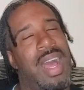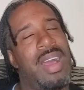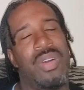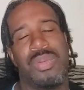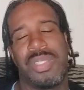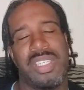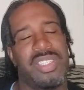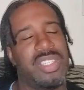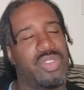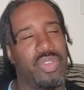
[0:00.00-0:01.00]
I hope
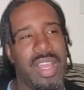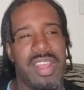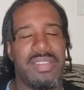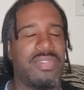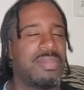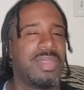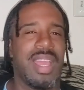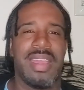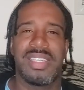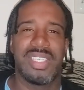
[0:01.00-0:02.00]
she's just reading from
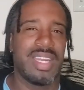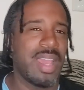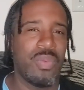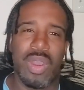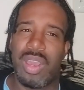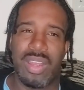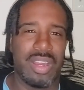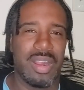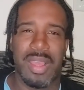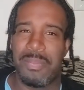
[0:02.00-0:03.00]
things and they want
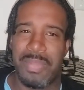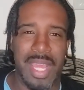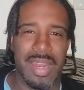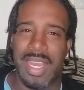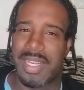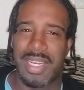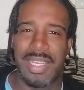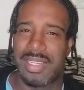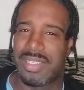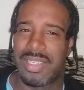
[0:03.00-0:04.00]
her to be like
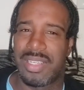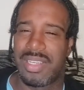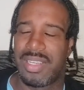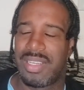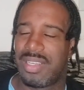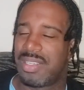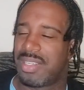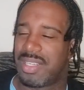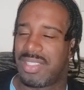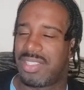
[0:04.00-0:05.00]
this.
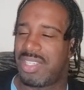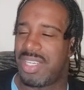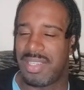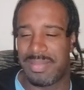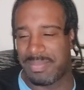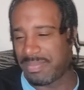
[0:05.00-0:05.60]
Because she.